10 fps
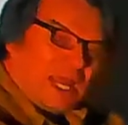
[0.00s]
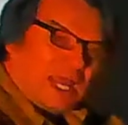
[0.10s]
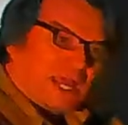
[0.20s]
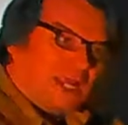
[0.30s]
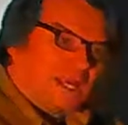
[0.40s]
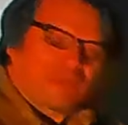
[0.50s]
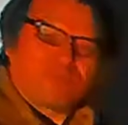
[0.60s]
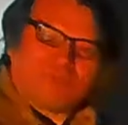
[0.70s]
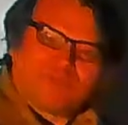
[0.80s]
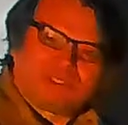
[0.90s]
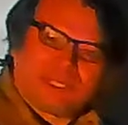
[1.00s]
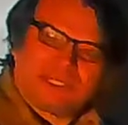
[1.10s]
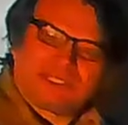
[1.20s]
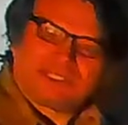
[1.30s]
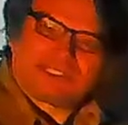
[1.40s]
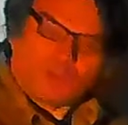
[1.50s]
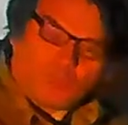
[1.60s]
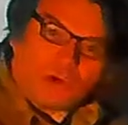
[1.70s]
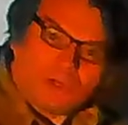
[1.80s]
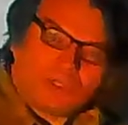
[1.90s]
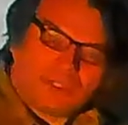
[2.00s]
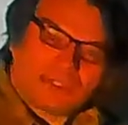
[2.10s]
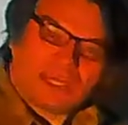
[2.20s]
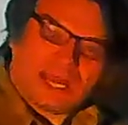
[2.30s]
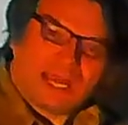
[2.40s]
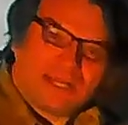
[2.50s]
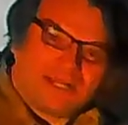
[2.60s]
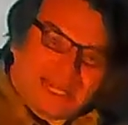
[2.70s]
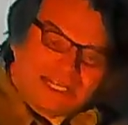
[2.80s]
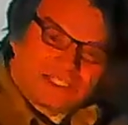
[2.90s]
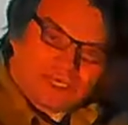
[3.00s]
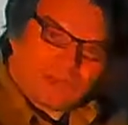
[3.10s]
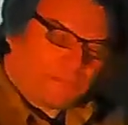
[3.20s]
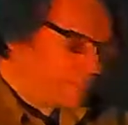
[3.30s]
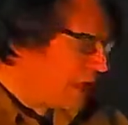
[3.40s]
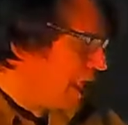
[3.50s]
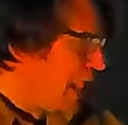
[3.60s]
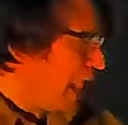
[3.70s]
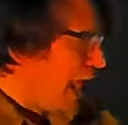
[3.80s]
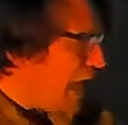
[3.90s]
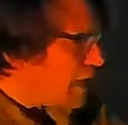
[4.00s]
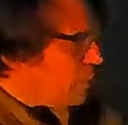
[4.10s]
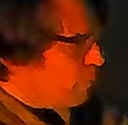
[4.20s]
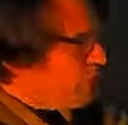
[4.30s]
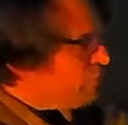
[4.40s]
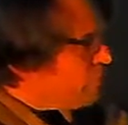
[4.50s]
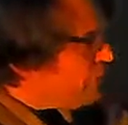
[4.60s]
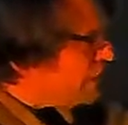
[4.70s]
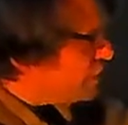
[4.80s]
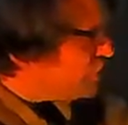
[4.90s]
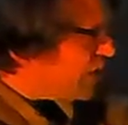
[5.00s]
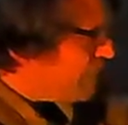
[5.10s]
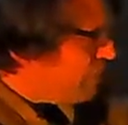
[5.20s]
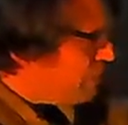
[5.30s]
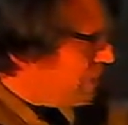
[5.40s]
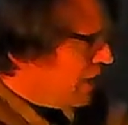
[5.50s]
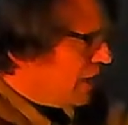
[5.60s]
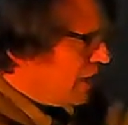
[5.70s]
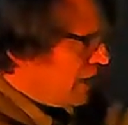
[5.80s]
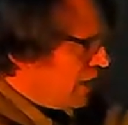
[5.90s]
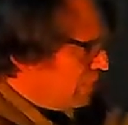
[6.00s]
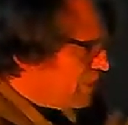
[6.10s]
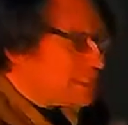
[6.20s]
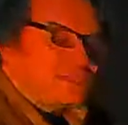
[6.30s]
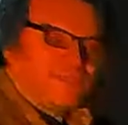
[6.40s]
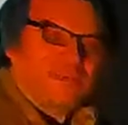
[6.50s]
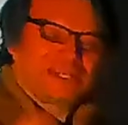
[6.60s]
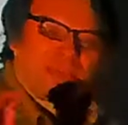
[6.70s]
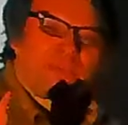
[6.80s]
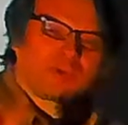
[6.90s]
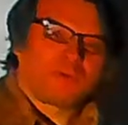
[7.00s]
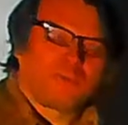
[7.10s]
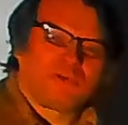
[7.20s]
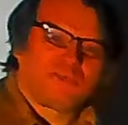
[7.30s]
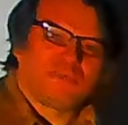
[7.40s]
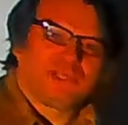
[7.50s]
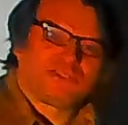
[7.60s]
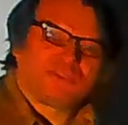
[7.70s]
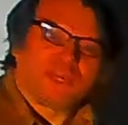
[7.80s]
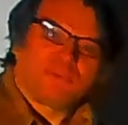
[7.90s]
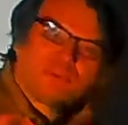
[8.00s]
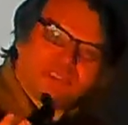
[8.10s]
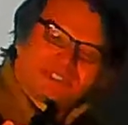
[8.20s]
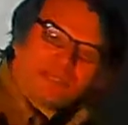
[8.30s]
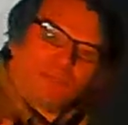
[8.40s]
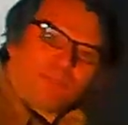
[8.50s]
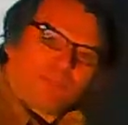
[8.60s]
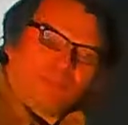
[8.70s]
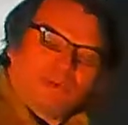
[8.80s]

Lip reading: it represents the world and nature, and the pyramid shape is the very typical pyramid shape you see when people are